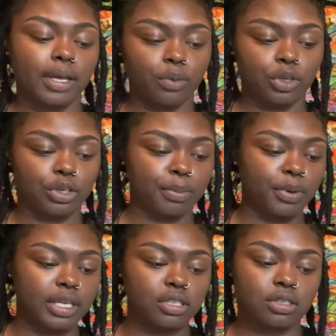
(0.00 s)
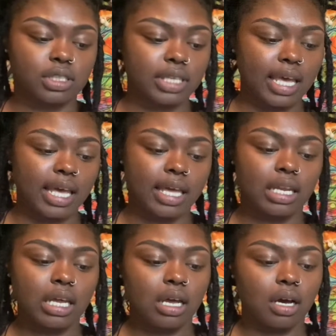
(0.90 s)
When you're depressed, you're sad,
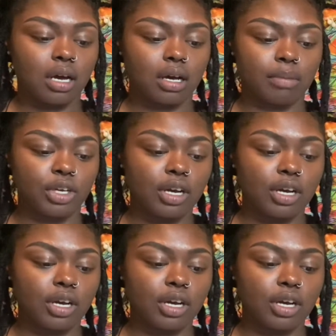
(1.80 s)
you're